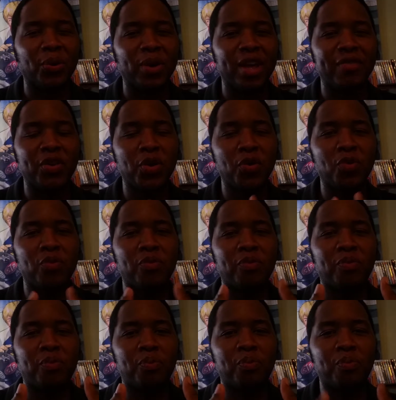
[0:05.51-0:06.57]
if you've
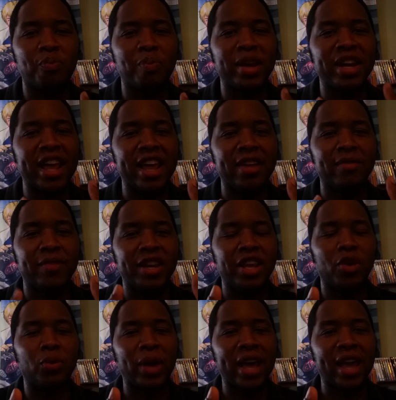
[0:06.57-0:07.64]
been a
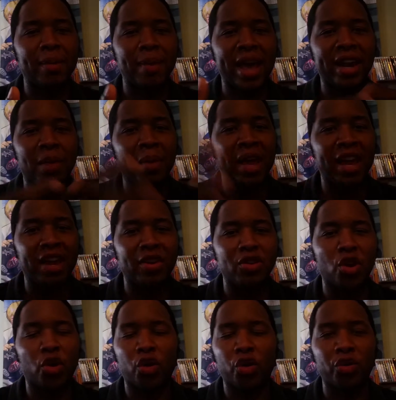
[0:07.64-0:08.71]
video game anime
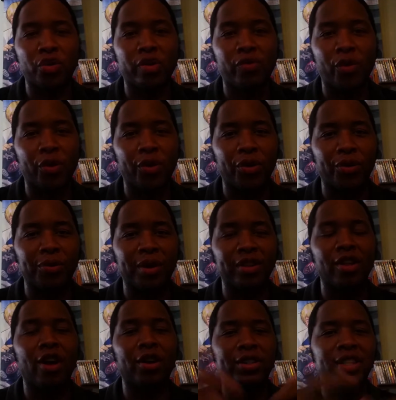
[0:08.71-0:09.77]
nerd for a
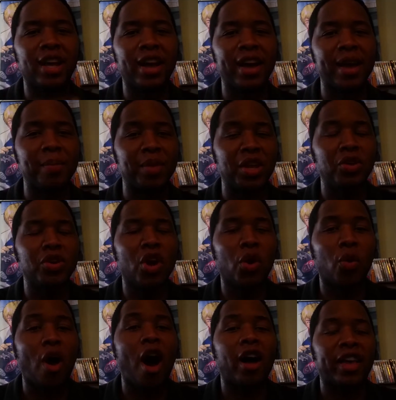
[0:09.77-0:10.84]
long time, you
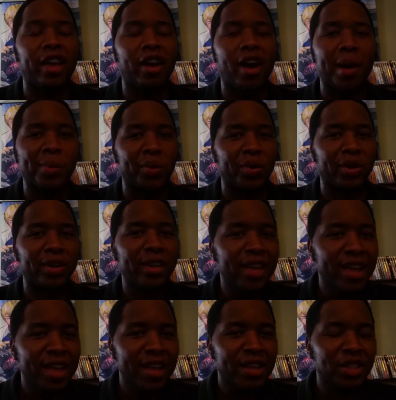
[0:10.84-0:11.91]
know Akihabara.
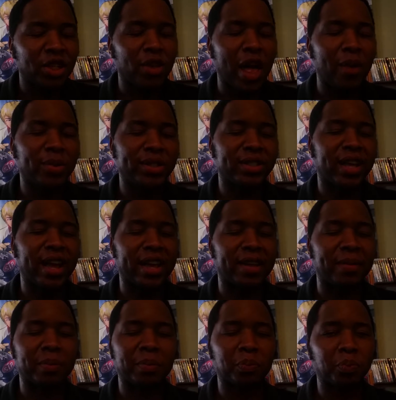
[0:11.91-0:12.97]
So that was
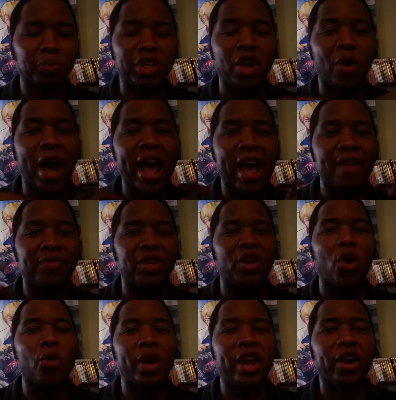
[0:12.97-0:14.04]
like, I have to
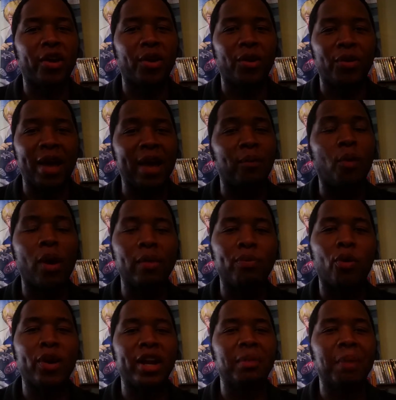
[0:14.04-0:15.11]
go here at one
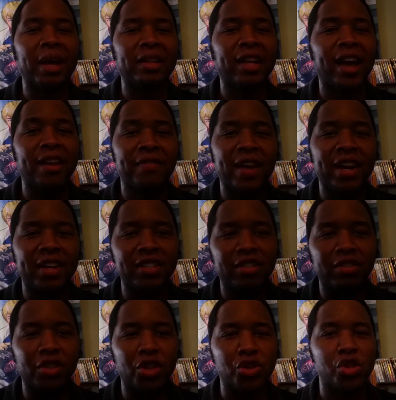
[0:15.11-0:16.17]
point in my life. That
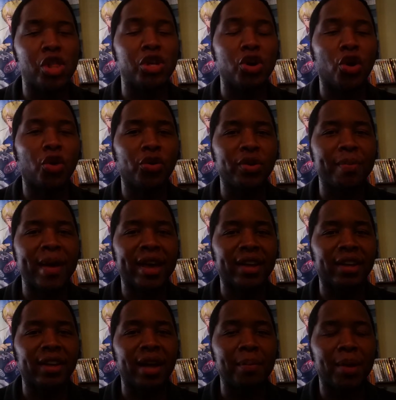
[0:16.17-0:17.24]
is the nerd
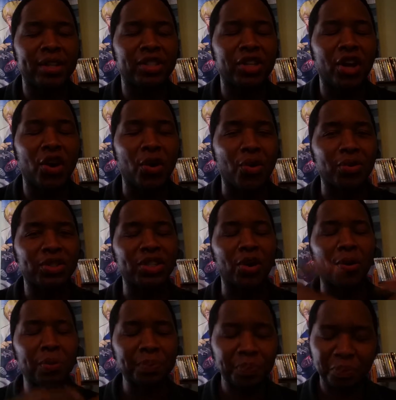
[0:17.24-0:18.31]
mecca. I must go.
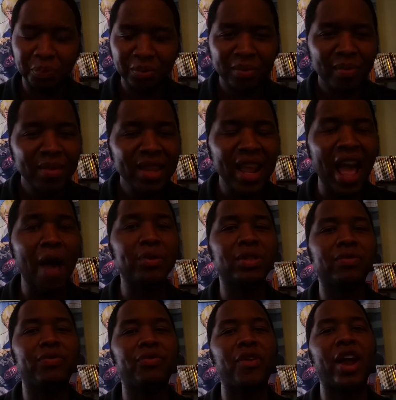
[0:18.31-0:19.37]
So I
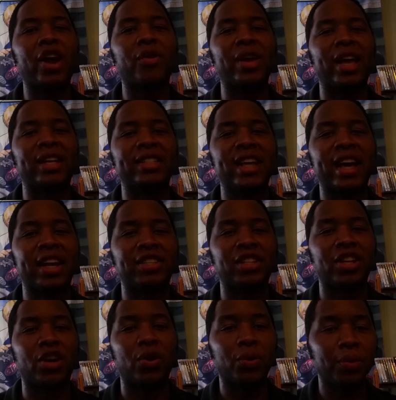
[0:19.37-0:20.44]
was very excited
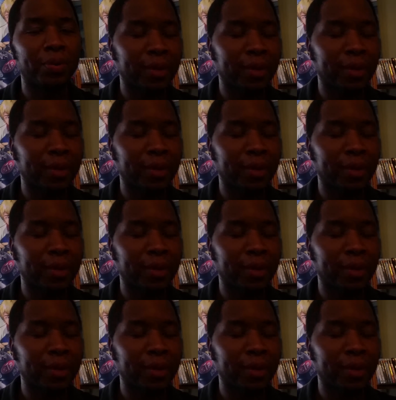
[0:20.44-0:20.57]
to go.